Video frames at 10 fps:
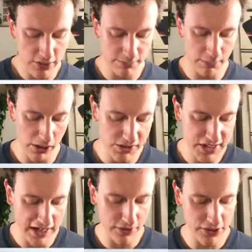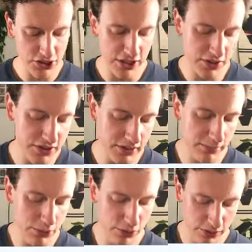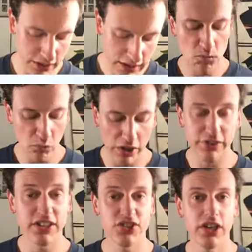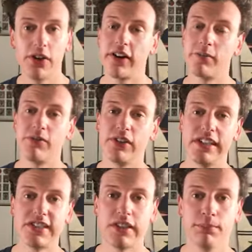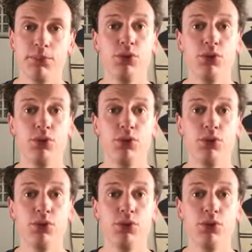Moltown the Sheosian Moon. Hopefully, as you know, I've been releasing